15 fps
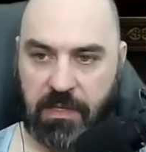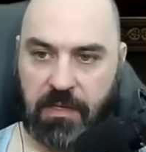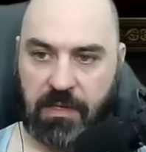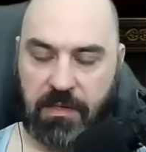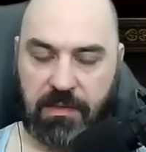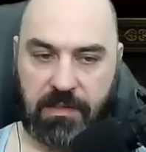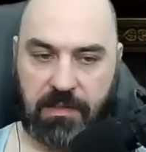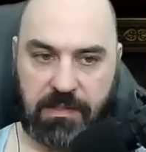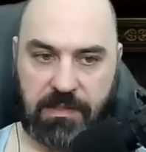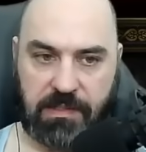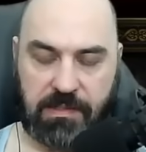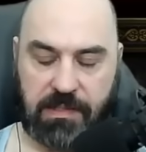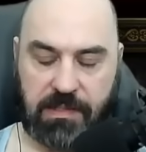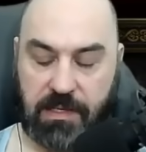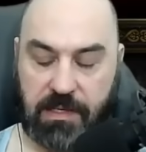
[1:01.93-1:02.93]
This
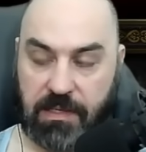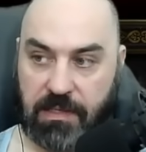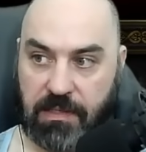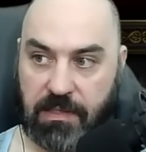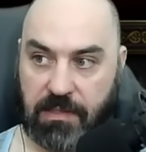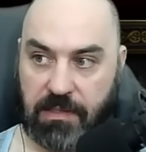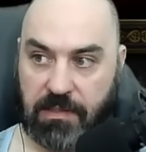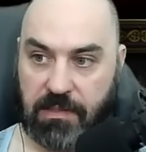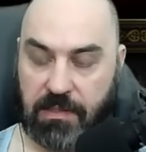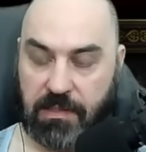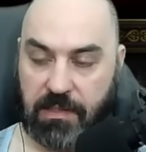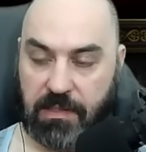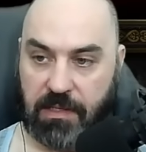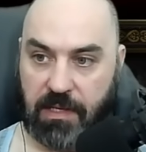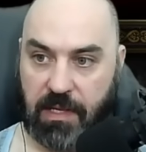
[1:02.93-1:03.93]
is an
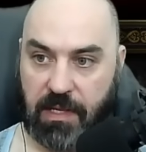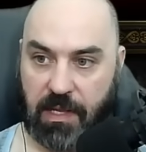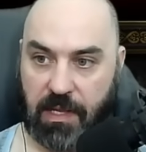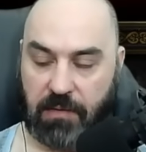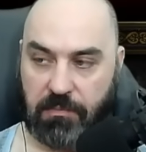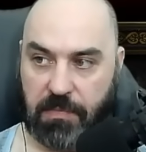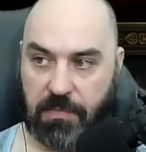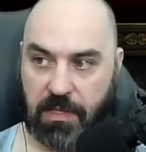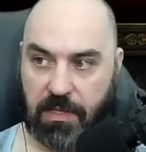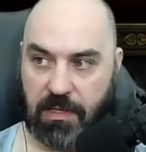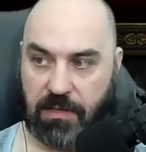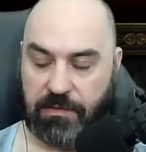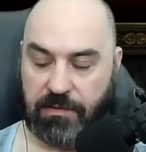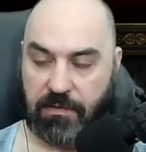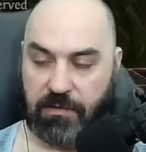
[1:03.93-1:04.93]
8
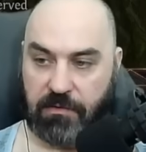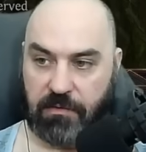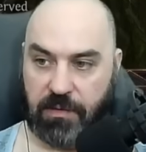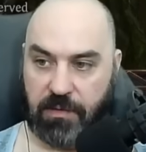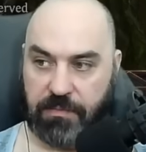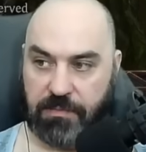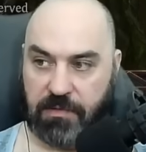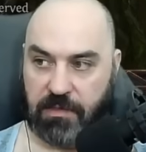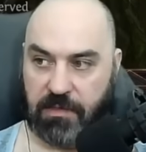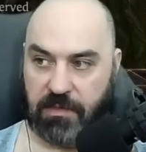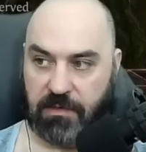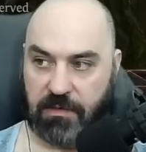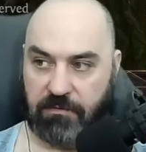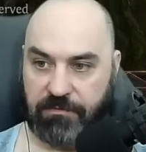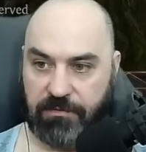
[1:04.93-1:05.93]
mod
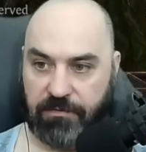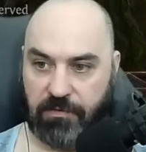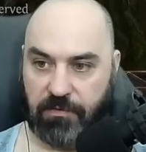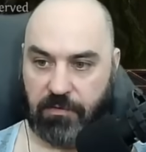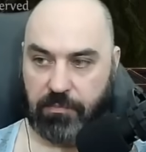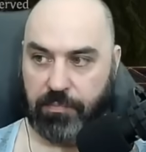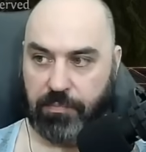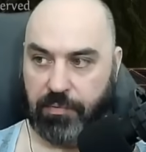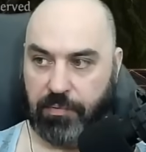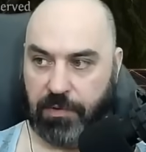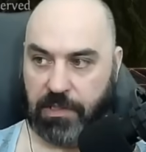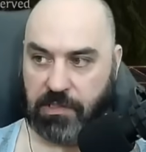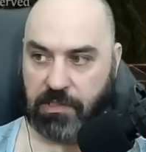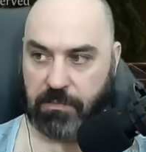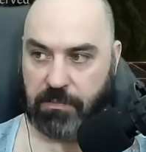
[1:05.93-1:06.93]
corrupted full
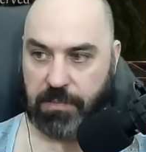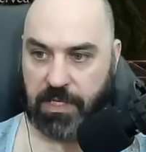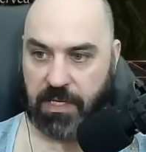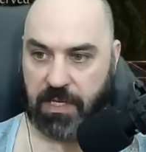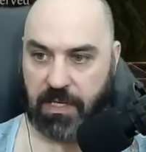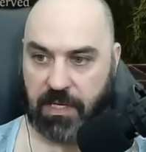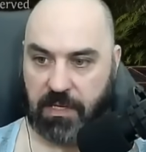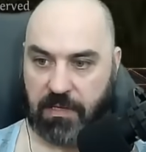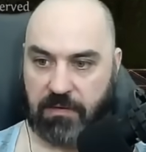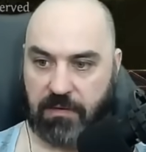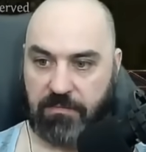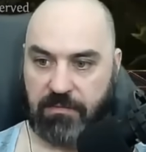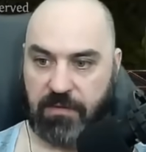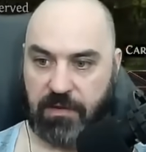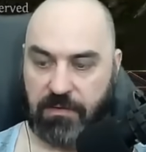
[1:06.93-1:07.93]
breach beyond
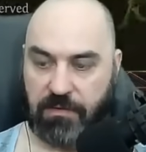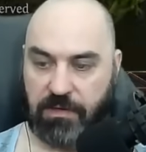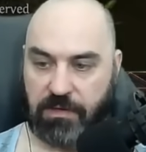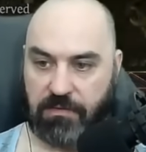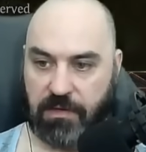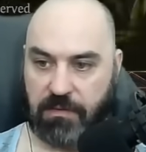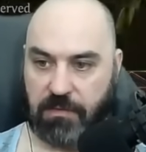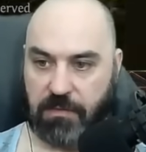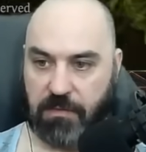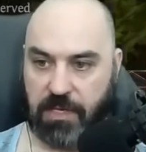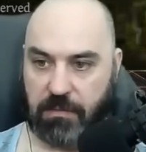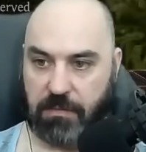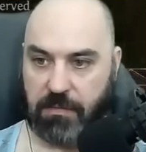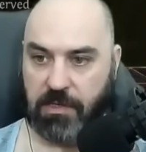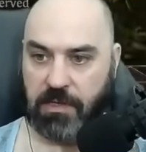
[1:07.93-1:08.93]
evolving shrine
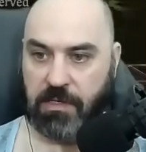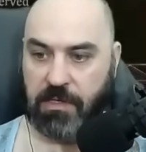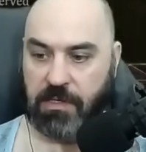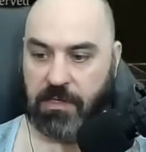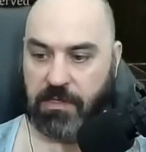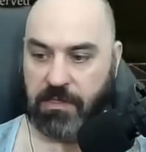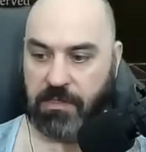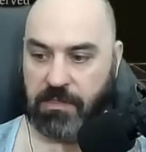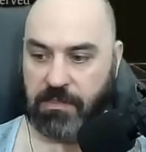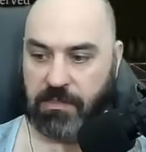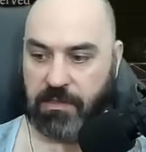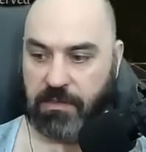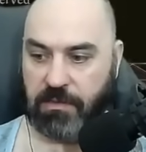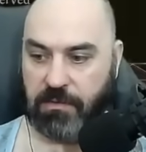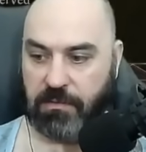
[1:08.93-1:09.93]
map.
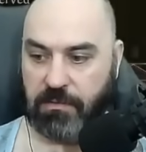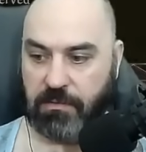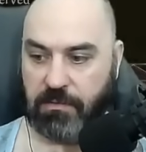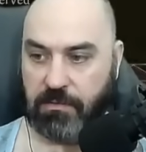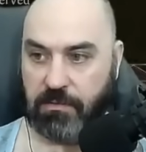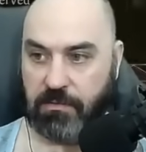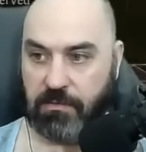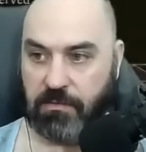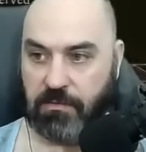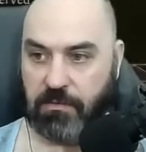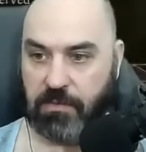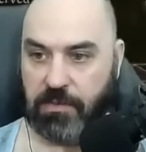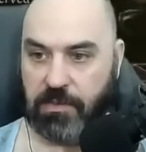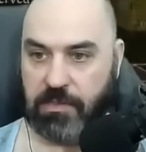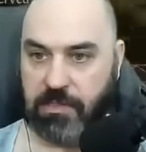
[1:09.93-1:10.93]
So
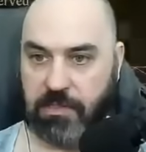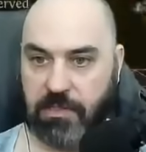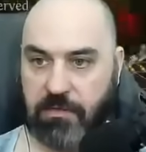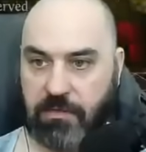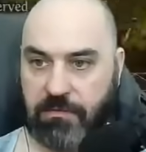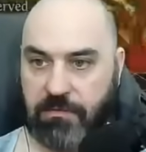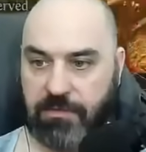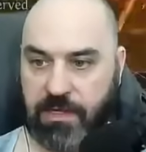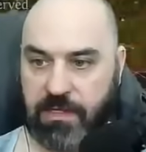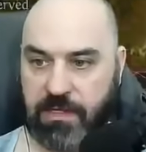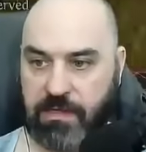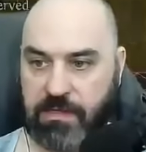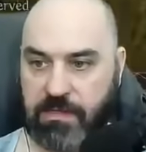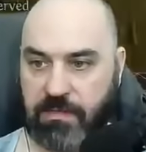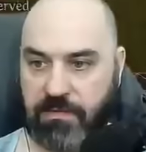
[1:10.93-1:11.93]
we're just going to go
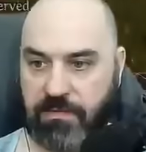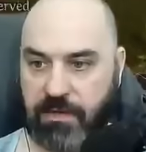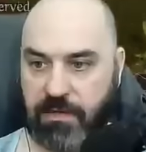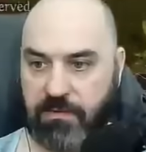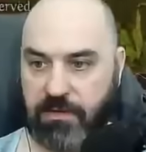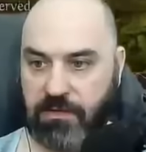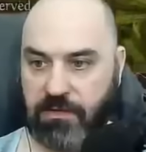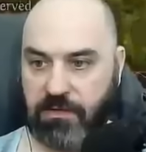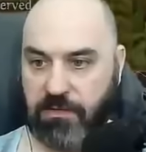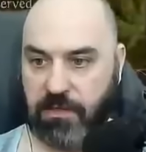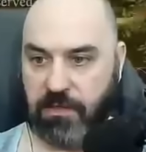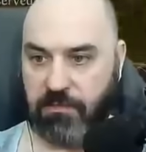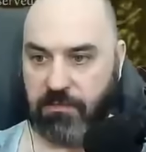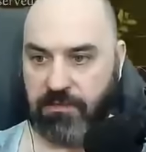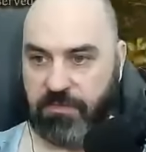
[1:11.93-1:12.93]
find us an evolving
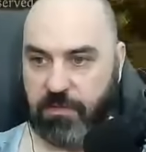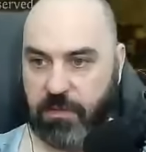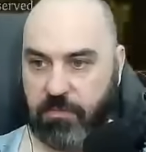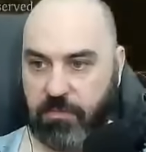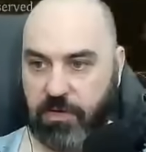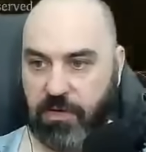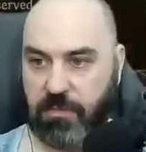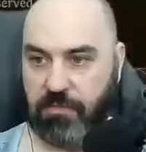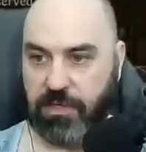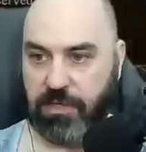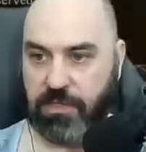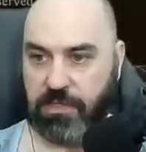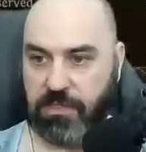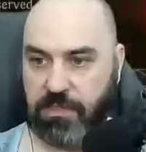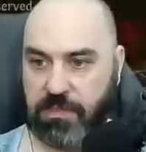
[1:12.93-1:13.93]
shrine before we break
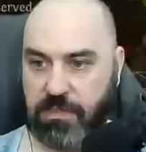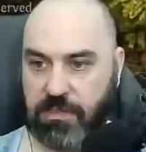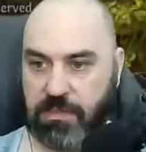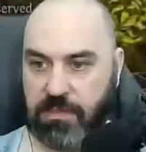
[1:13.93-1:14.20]
breaches.